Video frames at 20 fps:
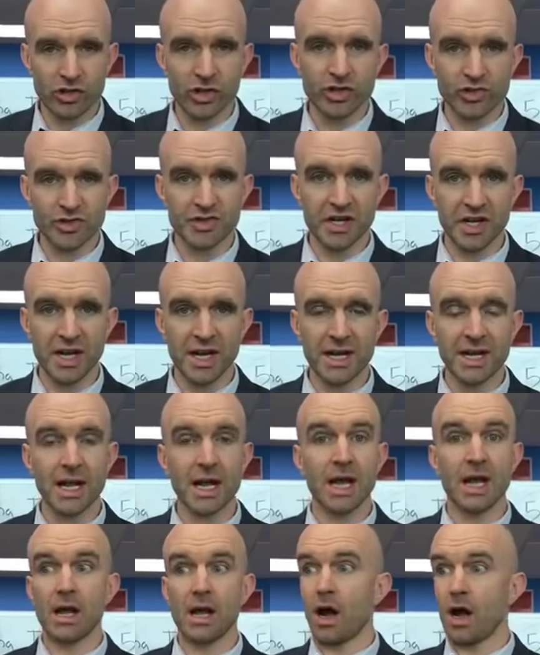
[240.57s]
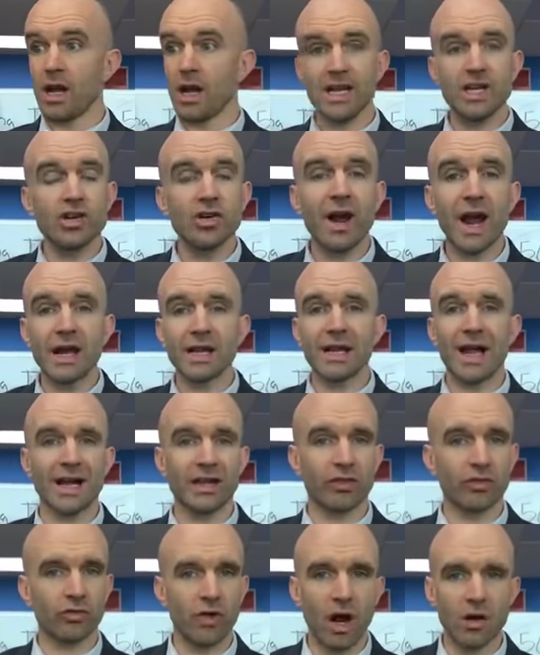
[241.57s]
interested in, in your headline
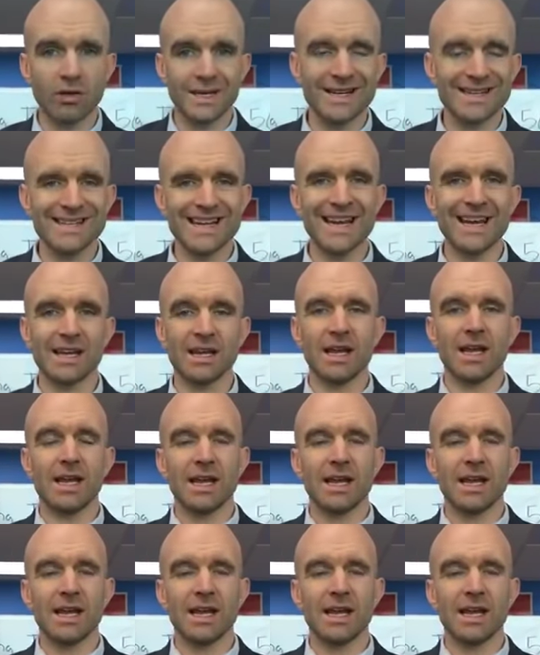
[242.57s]
throughout LinkedIn.